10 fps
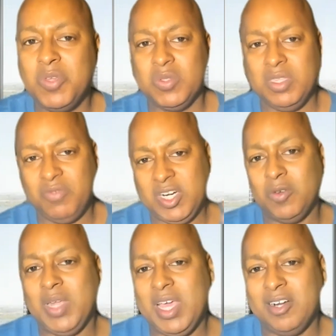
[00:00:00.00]
use different
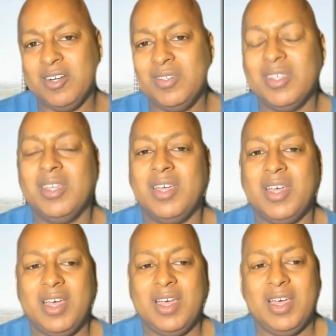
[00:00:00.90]
code editors,
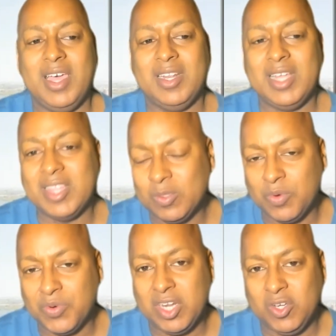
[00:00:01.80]
uh, and and
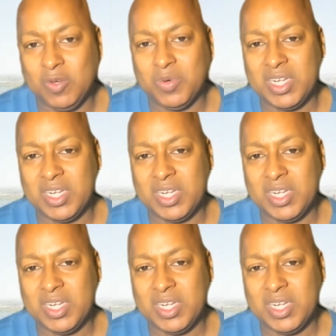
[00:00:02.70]
that's what we're going to do.